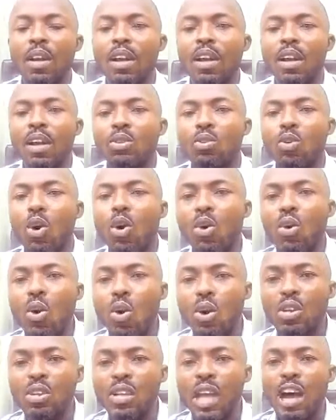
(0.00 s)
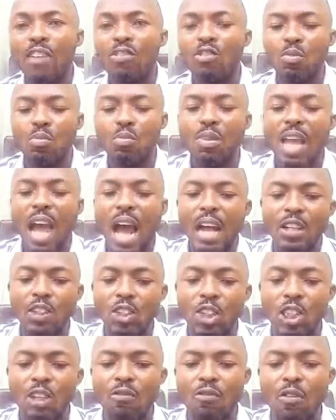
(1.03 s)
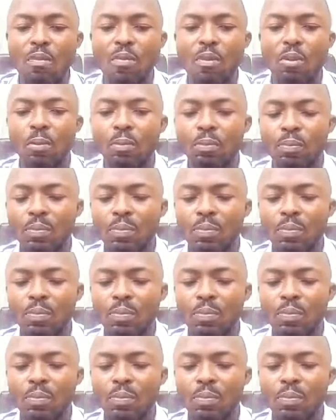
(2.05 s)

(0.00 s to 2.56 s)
Your goal has to be achievable.